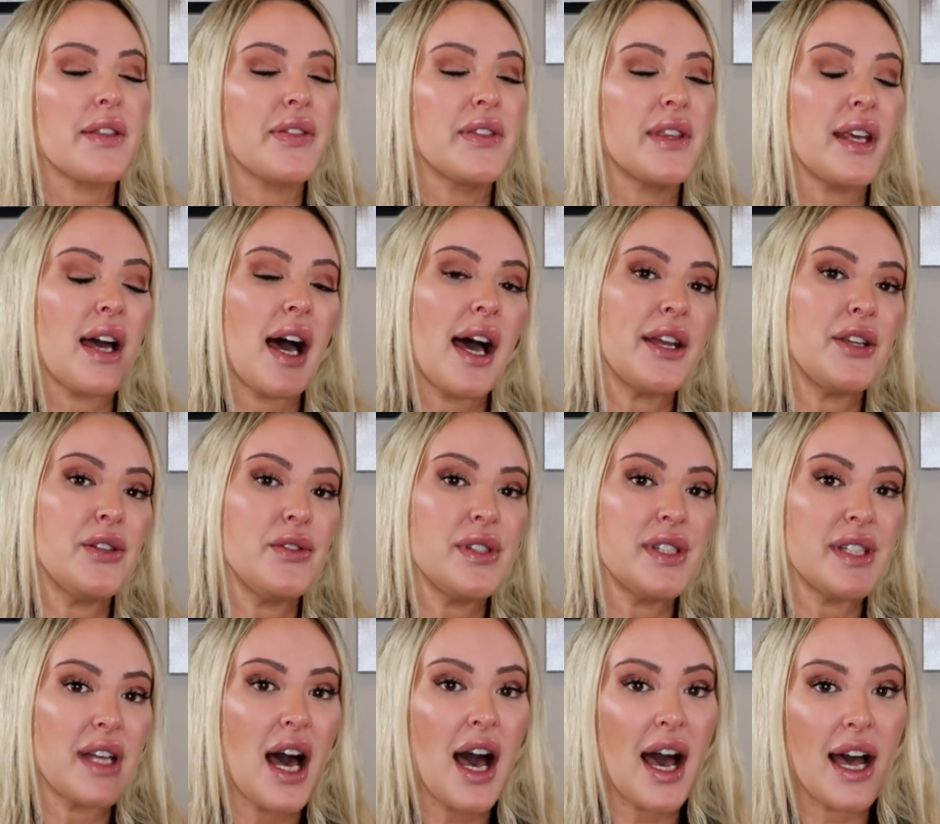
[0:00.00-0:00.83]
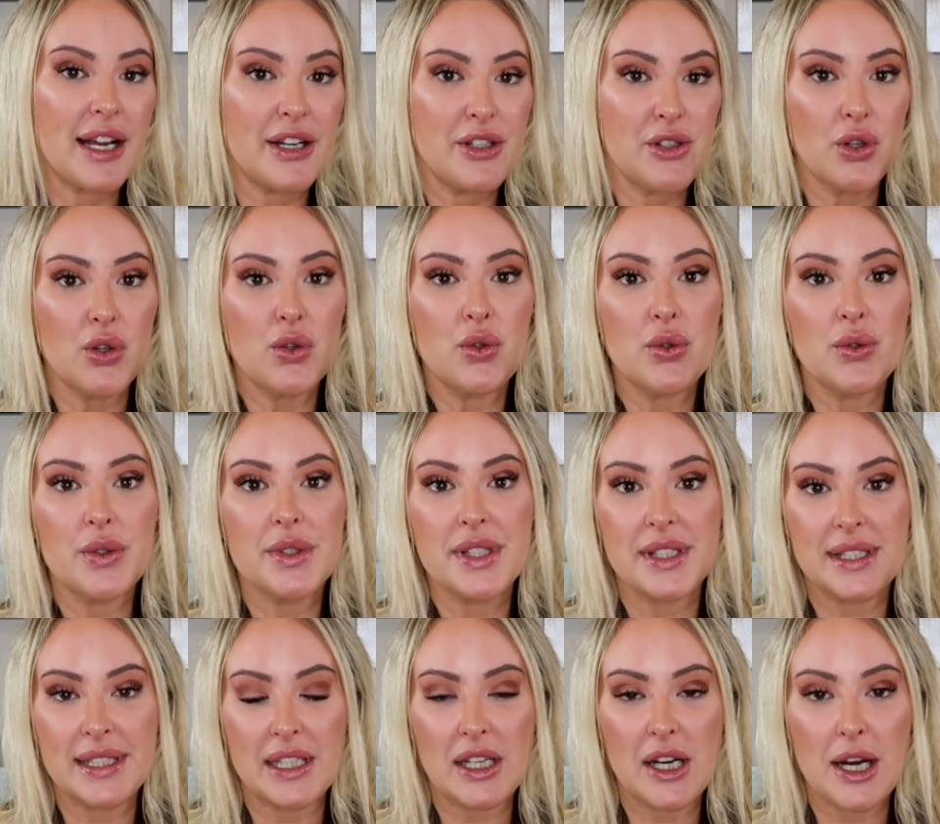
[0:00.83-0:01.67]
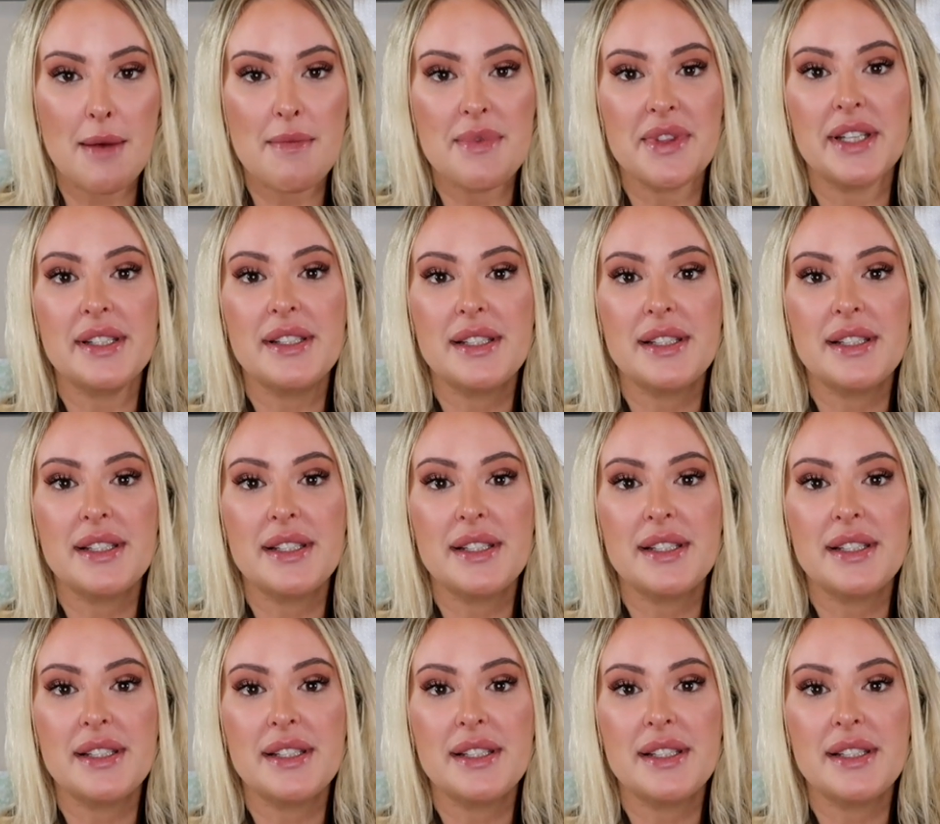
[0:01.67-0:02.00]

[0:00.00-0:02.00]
the, I use the HydraCool Serum.